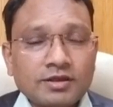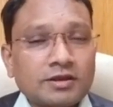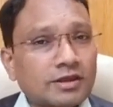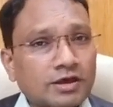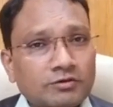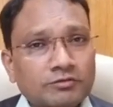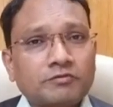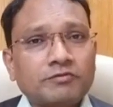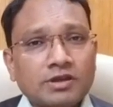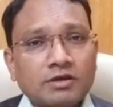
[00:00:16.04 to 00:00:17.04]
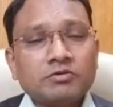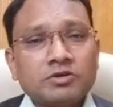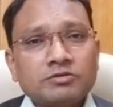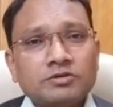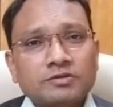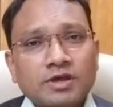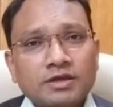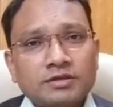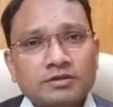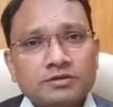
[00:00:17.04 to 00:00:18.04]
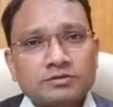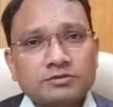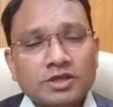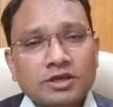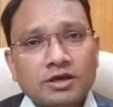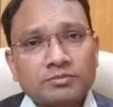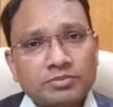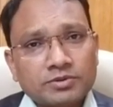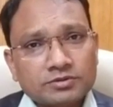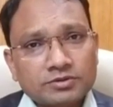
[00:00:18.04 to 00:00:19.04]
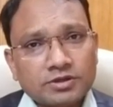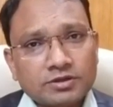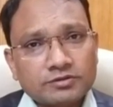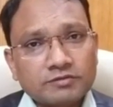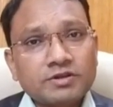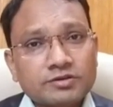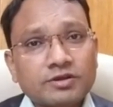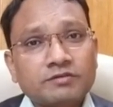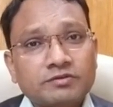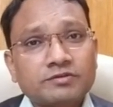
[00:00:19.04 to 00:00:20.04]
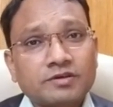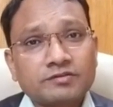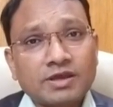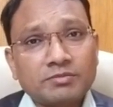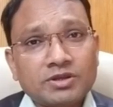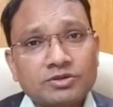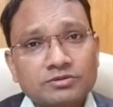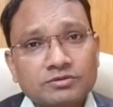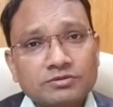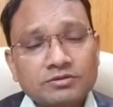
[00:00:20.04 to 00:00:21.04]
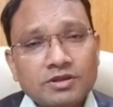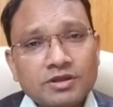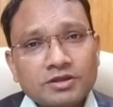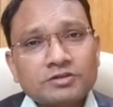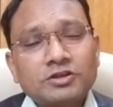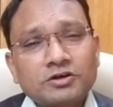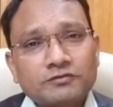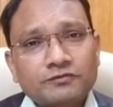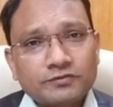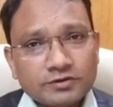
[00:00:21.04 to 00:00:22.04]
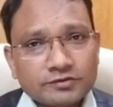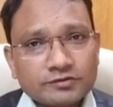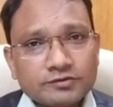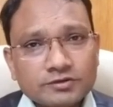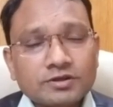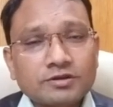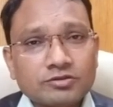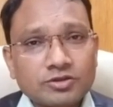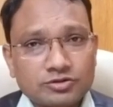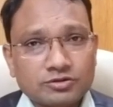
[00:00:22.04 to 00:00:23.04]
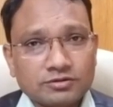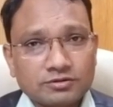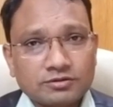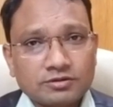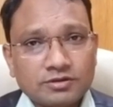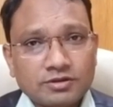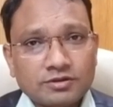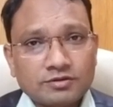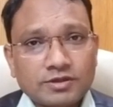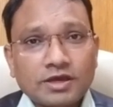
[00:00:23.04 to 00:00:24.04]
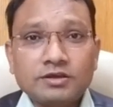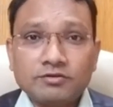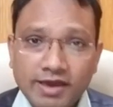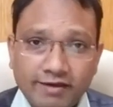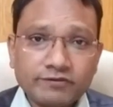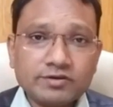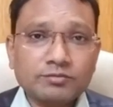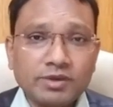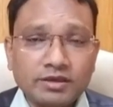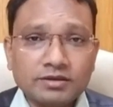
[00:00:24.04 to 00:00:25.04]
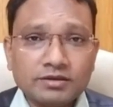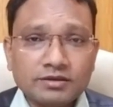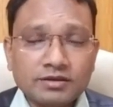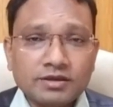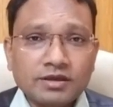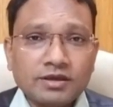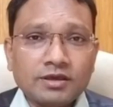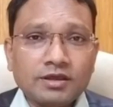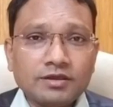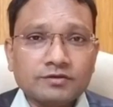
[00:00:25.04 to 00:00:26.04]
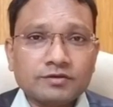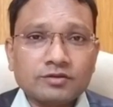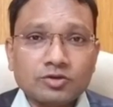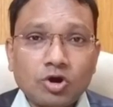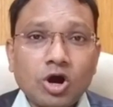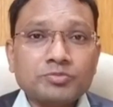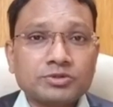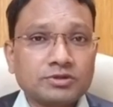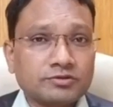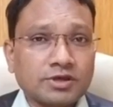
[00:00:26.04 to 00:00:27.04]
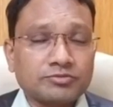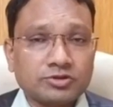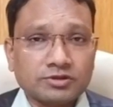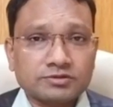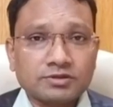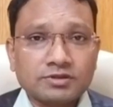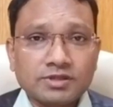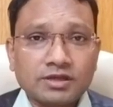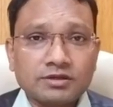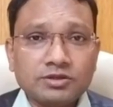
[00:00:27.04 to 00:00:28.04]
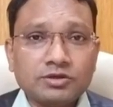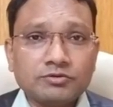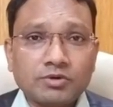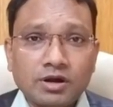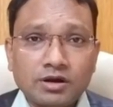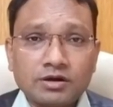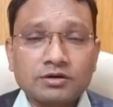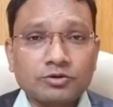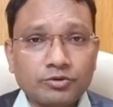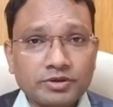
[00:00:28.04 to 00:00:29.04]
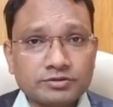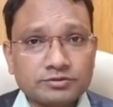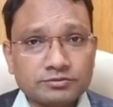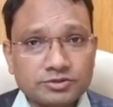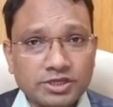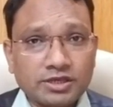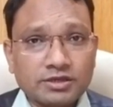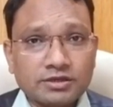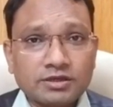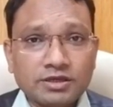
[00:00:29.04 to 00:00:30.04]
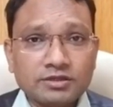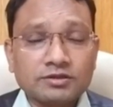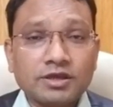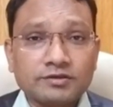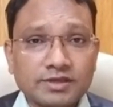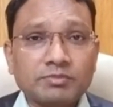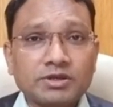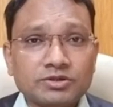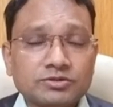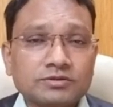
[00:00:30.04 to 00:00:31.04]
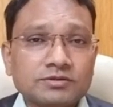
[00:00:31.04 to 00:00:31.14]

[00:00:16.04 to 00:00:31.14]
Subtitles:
Now whenever you decide to take up the civil services examination, the first decision that you have to make is the optional subject that you are going to take in the examination.